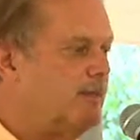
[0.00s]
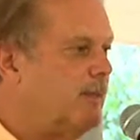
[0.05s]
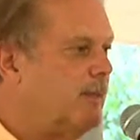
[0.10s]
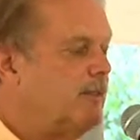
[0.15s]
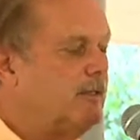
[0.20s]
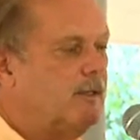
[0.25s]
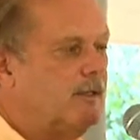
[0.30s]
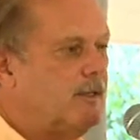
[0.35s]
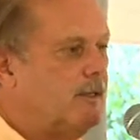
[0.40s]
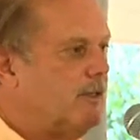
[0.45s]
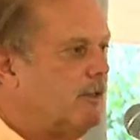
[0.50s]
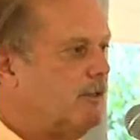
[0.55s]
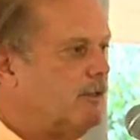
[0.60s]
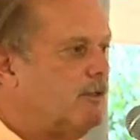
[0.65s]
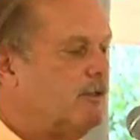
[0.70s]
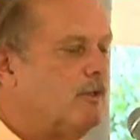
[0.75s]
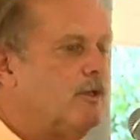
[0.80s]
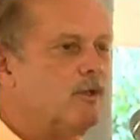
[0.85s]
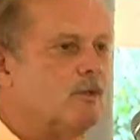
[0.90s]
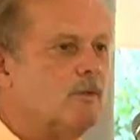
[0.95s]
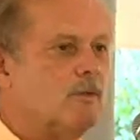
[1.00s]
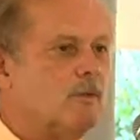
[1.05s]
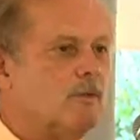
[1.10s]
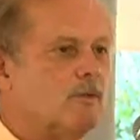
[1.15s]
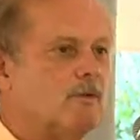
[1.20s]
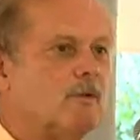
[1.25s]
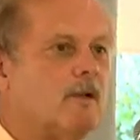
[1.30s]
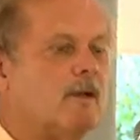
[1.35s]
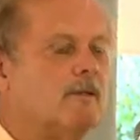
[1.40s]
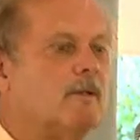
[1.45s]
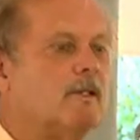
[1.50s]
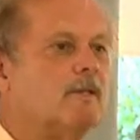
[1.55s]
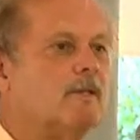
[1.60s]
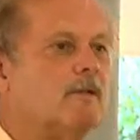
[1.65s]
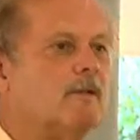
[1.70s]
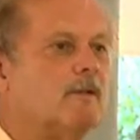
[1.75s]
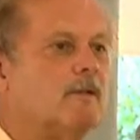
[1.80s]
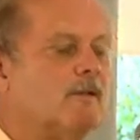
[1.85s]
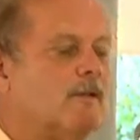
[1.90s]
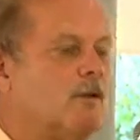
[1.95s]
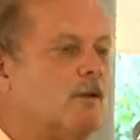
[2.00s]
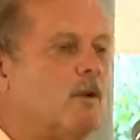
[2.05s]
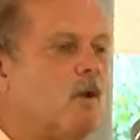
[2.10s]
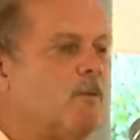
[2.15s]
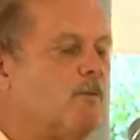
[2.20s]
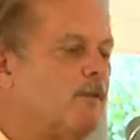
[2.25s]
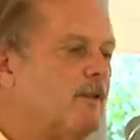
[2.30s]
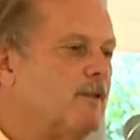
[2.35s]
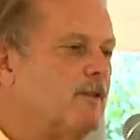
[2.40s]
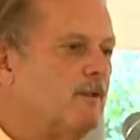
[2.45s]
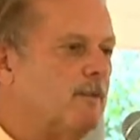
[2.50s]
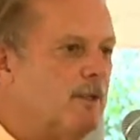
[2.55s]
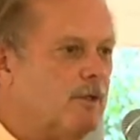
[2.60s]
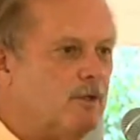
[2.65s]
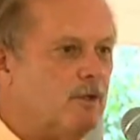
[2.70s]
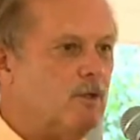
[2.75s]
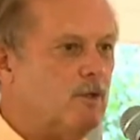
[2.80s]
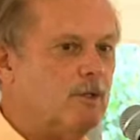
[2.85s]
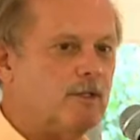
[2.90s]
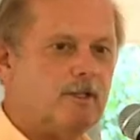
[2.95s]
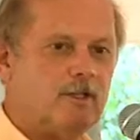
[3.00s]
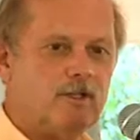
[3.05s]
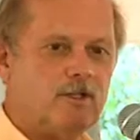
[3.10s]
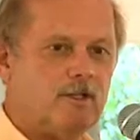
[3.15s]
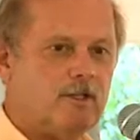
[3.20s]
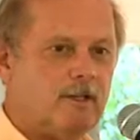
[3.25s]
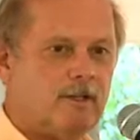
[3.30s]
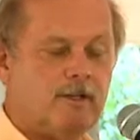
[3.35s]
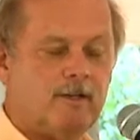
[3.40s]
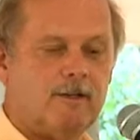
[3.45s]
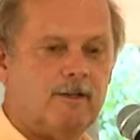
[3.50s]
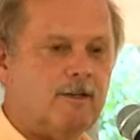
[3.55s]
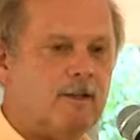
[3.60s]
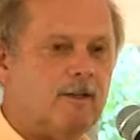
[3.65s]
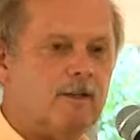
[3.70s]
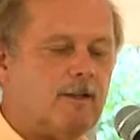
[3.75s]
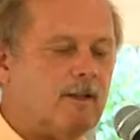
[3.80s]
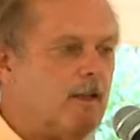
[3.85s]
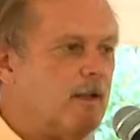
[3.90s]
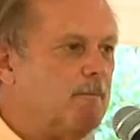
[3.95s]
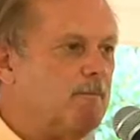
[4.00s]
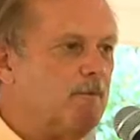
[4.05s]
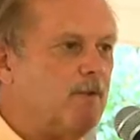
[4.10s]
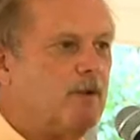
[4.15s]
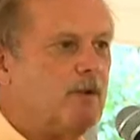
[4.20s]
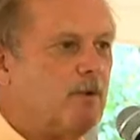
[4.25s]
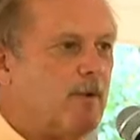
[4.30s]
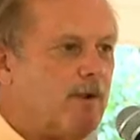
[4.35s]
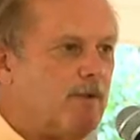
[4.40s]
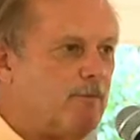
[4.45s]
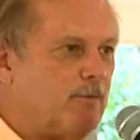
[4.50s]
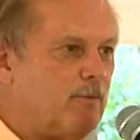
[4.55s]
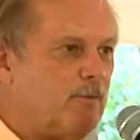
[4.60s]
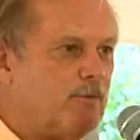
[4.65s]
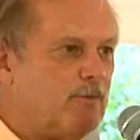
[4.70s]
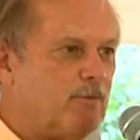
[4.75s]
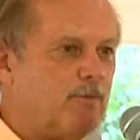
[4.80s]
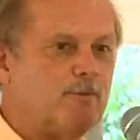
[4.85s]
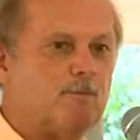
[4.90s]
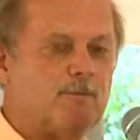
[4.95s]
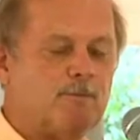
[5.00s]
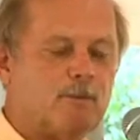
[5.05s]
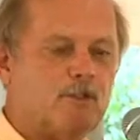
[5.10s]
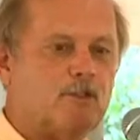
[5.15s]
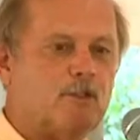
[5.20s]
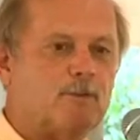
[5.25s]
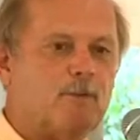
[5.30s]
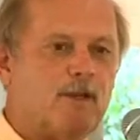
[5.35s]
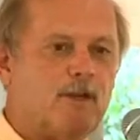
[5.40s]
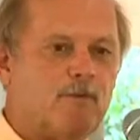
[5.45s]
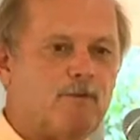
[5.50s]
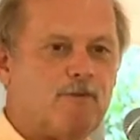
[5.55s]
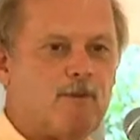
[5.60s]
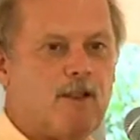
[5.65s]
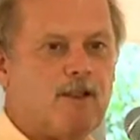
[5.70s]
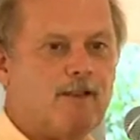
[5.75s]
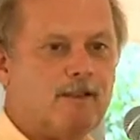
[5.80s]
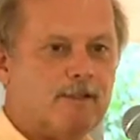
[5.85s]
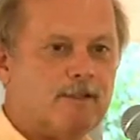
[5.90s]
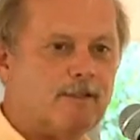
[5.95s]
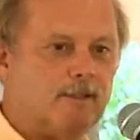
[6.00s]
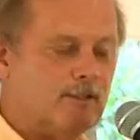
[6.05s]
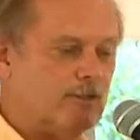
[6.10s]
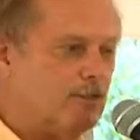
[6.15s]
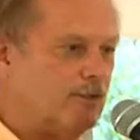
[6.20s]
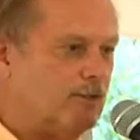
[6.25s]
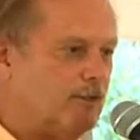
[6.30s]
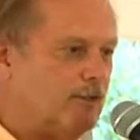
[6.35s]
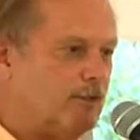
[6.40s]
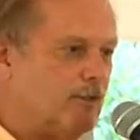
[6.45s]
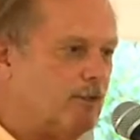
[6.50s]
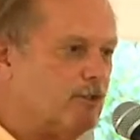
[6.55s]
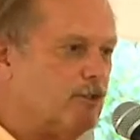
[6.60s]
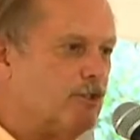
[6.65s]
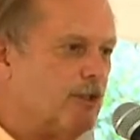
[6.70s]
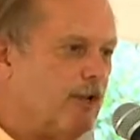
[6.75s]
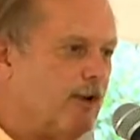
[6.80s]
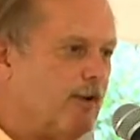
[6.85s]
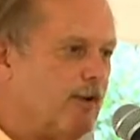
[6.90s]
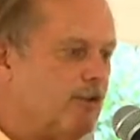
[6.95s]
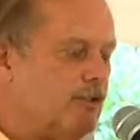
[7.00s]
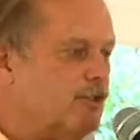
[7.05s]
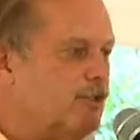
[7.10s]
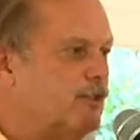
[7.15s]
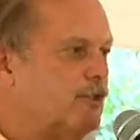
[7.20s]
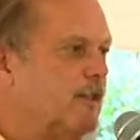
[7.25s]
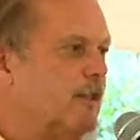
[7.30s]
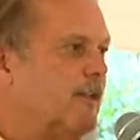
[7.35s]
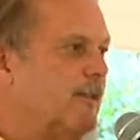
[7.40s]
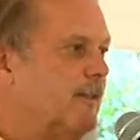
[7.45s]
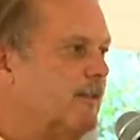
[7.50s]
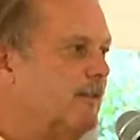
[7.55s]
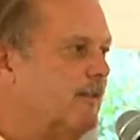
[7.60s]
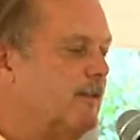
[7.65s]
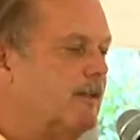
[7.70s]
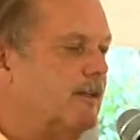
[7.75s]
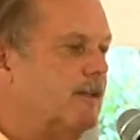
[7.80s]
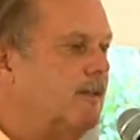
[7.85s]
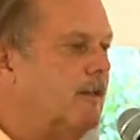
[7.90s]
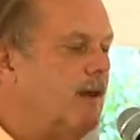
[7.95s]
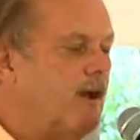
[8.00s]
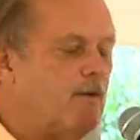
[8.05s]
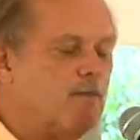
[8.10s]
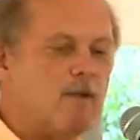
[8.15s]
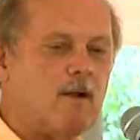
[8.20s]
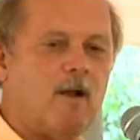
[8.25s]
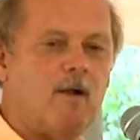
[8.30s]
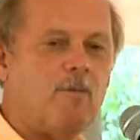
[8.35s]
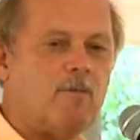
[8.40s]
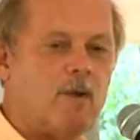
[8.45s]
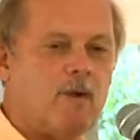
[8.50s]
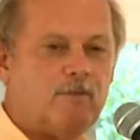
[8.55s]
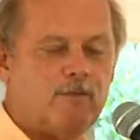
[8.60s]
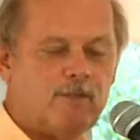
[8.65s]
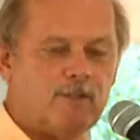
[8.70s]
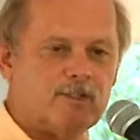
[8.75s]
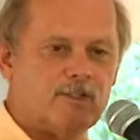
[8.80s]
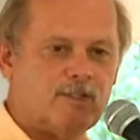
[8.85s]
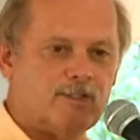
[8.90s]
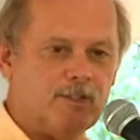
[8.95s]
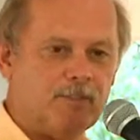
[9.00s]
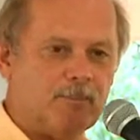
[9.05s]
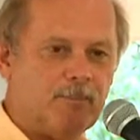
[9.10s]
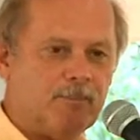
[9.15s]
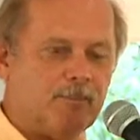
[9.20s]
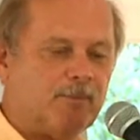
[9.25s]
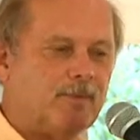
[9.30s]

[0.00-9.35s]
But you know, I mean, hopefully there'll be a new edition in it, and I'm very grateful for somebody finding those errors, and I'll fix them.